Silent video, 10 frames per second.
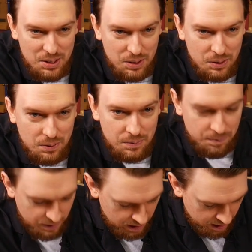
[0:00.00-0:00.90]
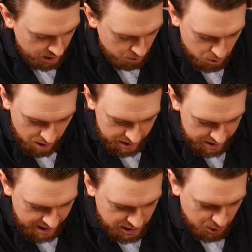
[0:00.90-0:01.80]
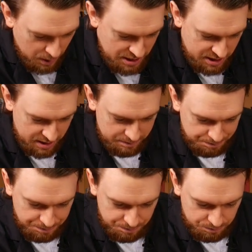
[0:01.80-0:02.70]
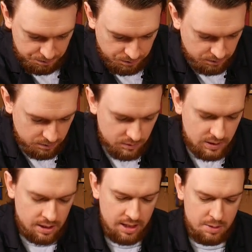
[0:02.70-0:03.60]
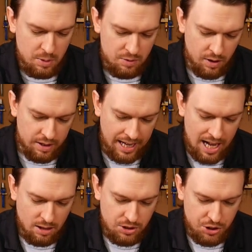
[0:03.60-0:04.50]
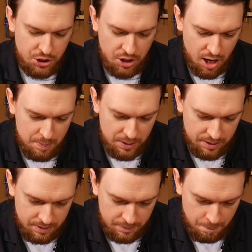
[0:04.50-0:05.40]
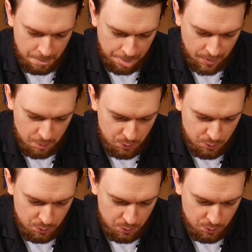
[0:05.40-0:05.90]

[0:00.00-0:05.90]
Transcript: cool. Uh, right, next question. Let's move on. How to sharpen a